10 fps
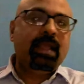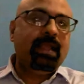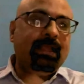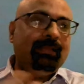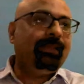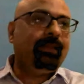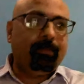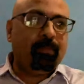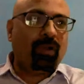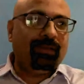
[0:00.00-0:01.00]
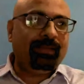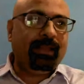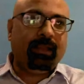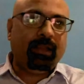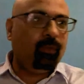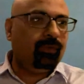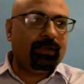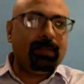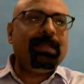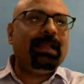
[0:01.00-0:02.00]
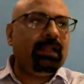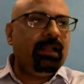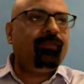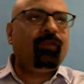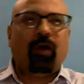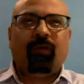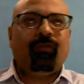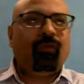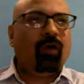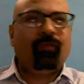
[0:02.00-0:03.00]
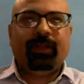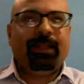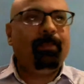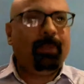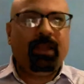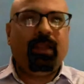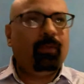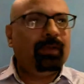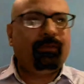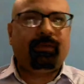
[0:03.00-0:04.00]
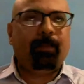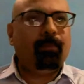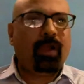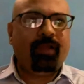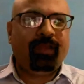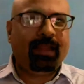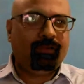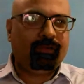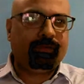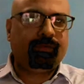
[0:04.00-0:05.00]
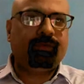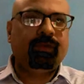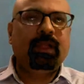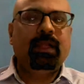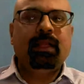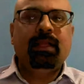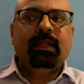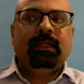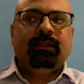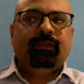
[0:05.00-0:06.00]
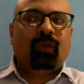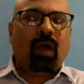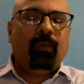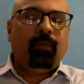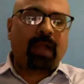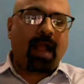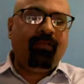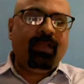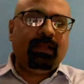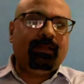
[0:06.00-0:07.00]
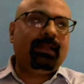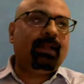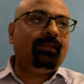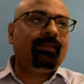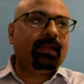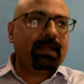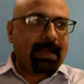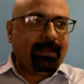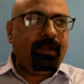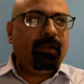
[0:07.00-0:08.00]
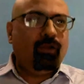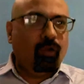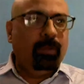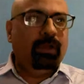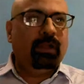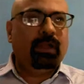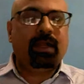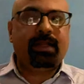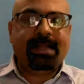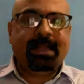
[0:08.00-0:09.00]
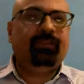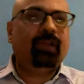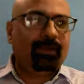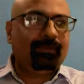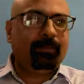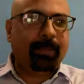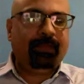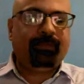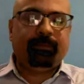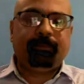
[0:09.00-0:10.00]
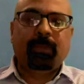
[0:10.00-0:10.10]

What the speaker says: e-cigarette policy, it was a complete lift-off of the TPD with some modifications. So what I feel is that it's a connected global THR space.